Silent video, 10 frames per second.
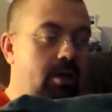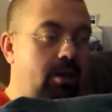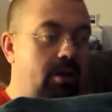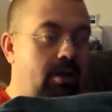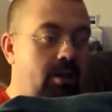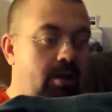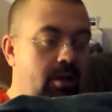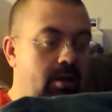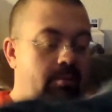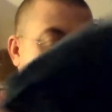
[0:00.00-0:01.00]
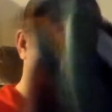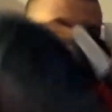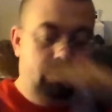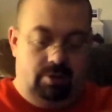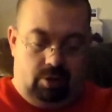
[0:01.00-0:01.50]
Um, love
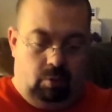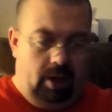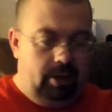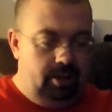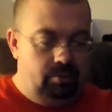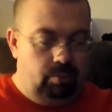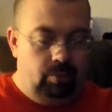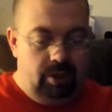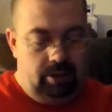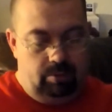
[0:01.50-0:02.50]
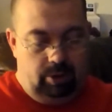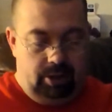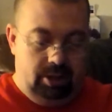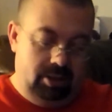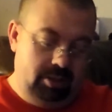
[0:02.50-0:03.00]
the shirt. Quality's really,
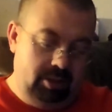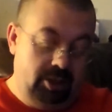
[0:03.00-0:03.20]
really nice.